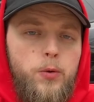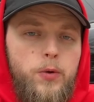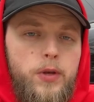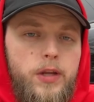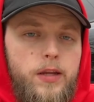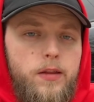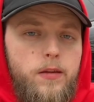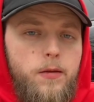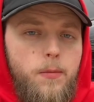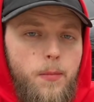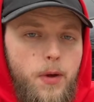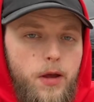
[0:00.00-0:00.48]

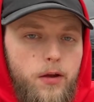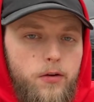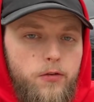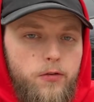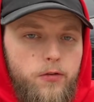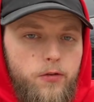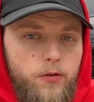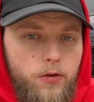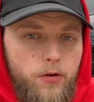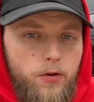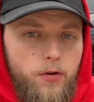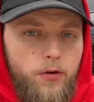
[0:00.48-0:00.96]
need to make
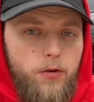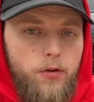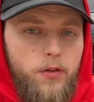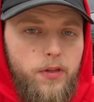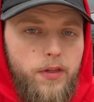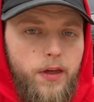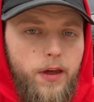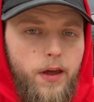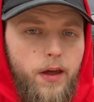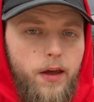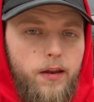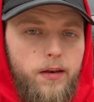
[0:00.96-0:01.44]
sure
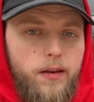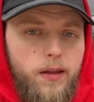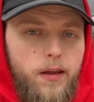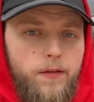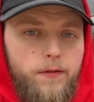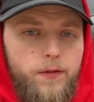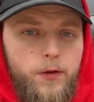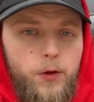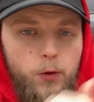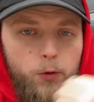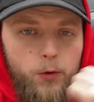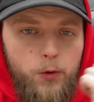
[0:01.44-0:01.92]
that
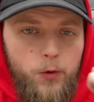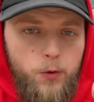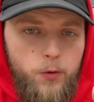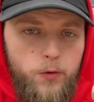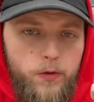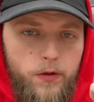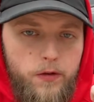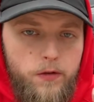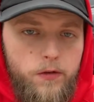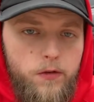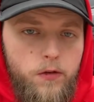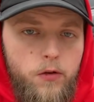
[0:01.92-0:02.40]
if you do
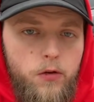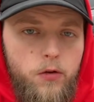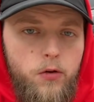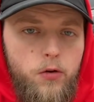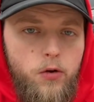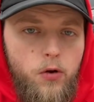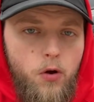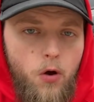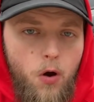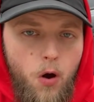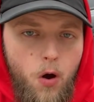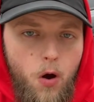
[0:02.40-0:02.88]
this to your
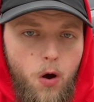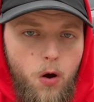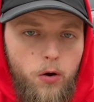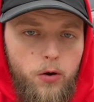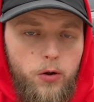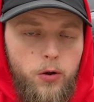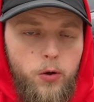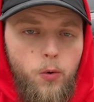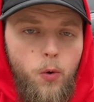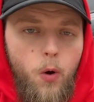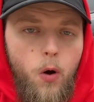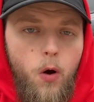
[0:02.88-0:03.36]
car,
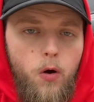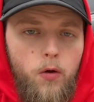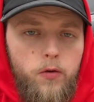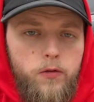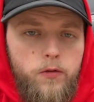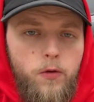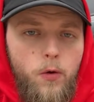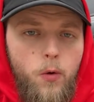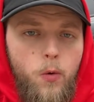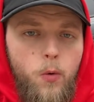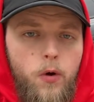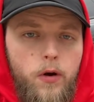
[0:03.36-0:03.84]
you
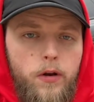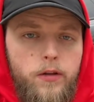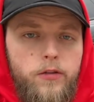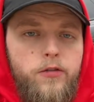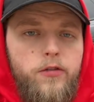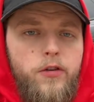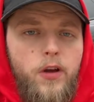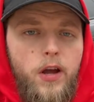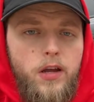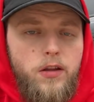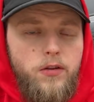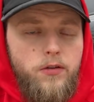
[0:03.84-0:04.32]
also want
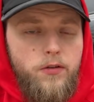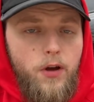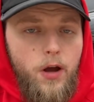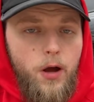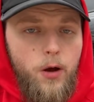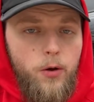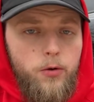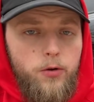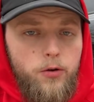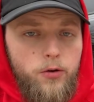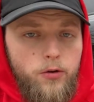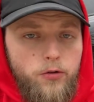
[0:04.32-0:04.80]
to change
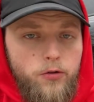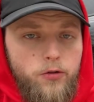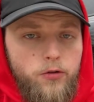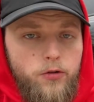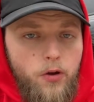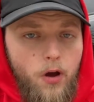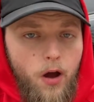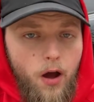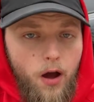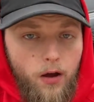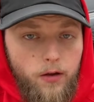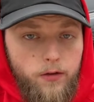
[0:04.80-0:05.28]
out your
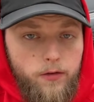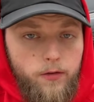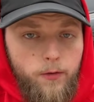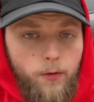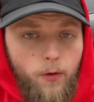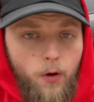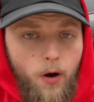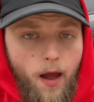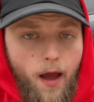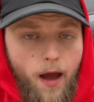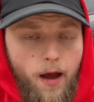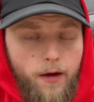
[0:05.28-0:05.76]
shocks
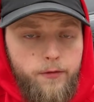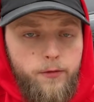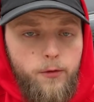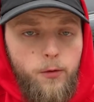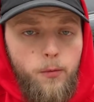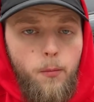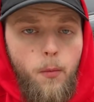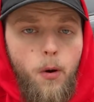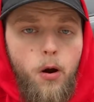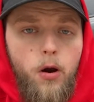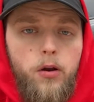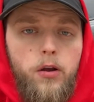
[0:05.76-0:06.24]
for
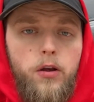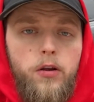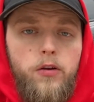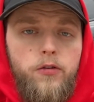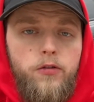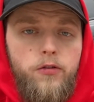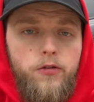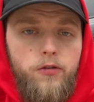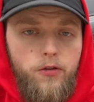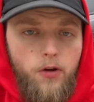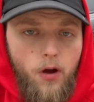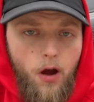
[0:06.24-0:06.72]
aftermarket
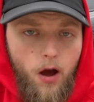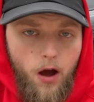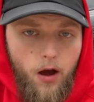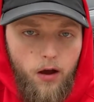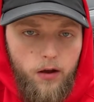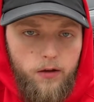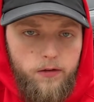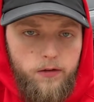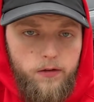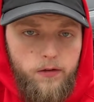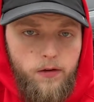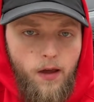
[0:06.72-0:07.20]

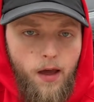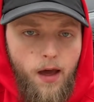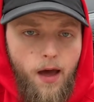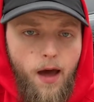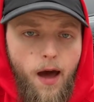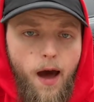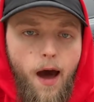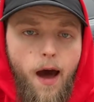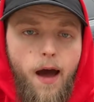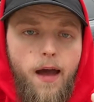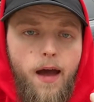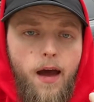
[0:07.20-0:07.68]
shocks.
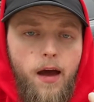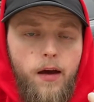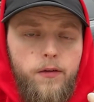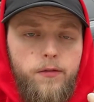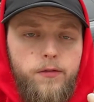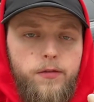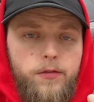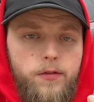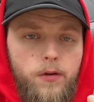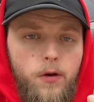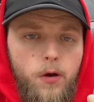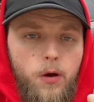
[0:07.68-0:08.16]
I have
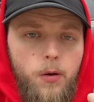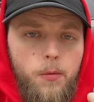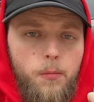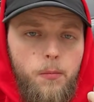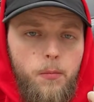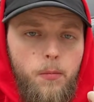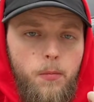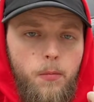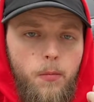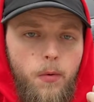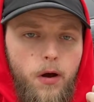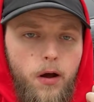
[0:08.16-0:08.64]

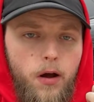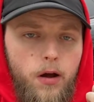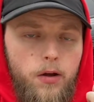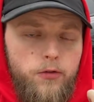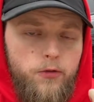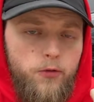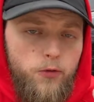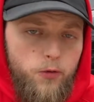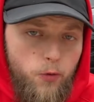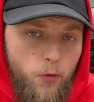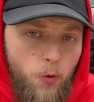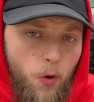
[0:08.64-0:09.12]
some
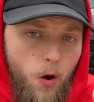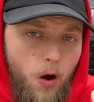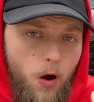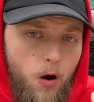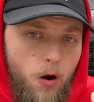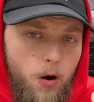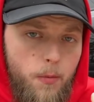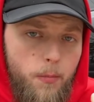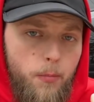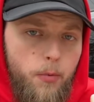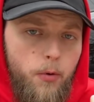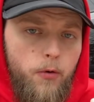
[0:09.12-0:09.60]
True
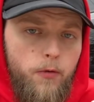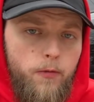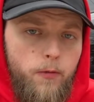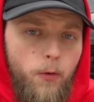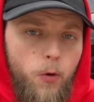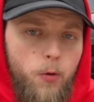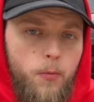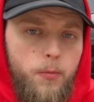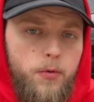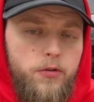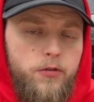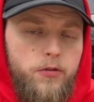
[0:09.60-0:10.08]
Heart performance